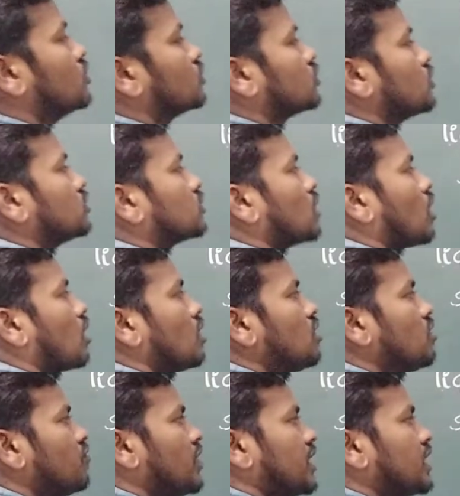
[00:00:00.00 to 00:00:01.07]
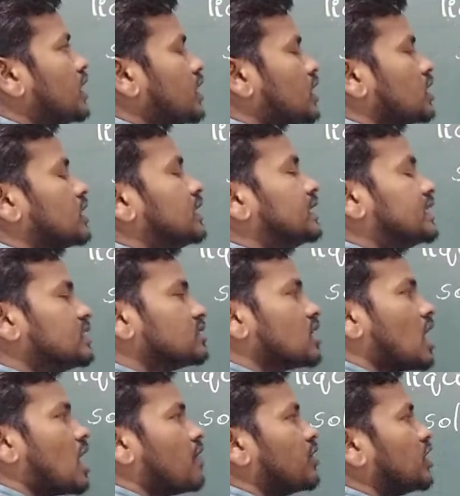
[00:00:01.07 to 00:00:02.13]
So solvent, it is
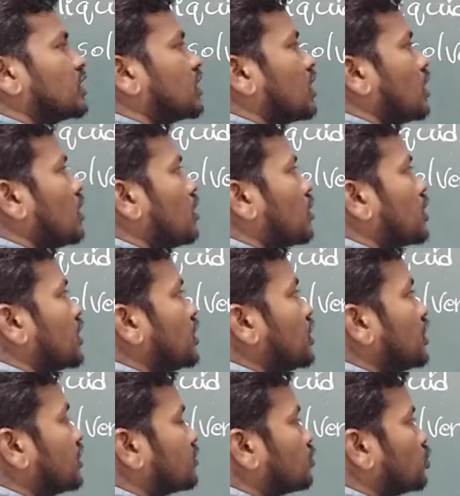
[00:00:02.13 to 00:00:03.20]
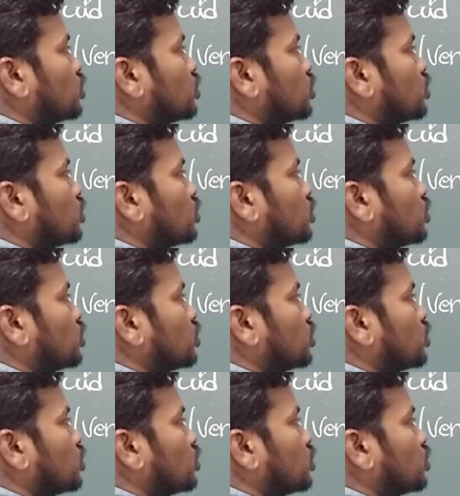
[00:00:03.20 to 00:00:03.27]
having the in its